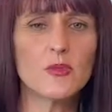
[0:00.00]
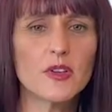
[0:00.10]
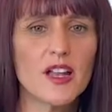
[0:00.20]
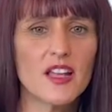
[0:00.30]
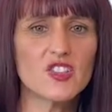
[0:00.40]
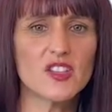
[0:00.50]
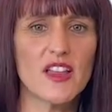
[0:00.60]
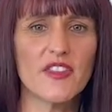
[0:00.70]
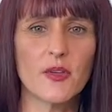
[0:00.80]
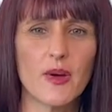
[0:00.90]
nonchalant
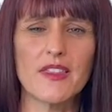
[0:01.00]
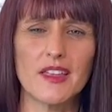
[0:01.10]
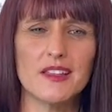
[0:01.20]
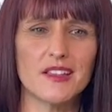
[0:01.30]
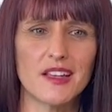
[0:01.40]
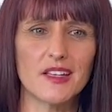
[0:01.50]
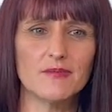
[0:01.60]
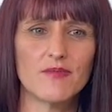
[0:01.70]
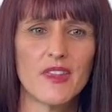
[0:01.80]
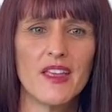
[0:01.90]
the way that he did it,
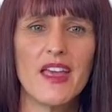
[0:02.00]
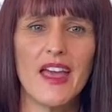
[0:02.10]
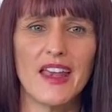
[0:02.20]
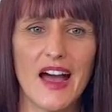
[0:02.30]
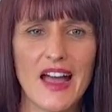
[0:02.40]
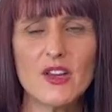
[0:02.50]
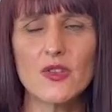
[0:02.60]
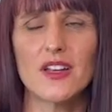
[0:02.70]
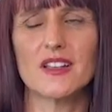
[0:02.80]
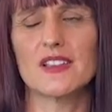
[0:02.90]
and I
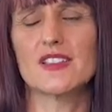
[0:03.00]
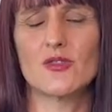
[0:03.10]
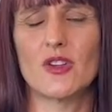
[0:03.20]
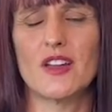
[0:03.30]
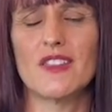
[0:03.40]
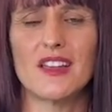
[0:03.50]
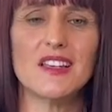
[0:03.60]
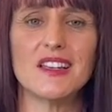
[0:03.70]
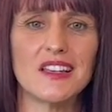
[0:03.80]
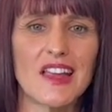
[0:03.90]
created a story that he
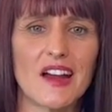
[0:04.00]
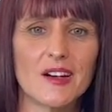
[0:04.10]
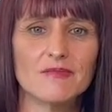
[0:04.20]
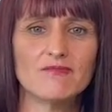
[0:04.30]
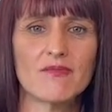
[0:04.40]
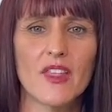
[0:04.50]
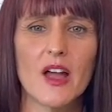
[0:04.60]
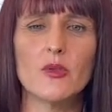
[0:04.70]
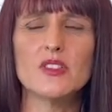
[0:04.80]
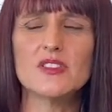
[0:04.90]
didn't care. I
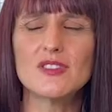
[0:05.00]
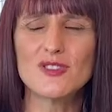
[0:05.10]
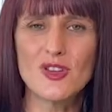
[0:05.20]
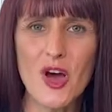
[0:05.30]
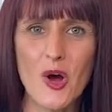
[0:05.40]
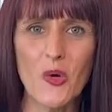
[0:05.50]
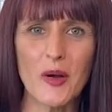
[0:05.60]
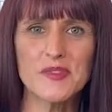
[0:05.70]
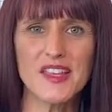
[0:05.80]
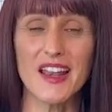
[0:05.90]
was so
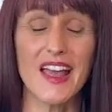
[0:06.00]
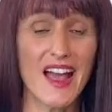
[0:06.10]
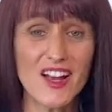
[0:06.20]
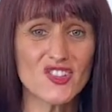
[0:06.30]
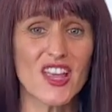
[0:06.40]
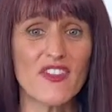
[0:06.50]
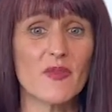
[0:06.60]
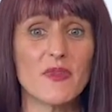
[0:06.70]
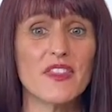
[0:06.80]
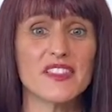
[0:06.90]
upset. I actually haven't
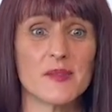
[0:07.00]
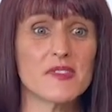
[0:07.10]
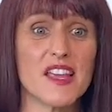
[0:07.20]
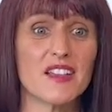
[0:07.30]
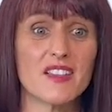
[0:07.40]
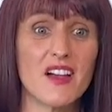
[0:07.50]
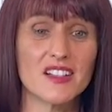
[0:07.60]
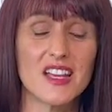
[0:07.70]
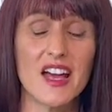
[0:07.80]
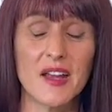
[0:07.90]
been this upset in a long
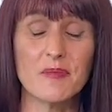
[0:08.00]
time.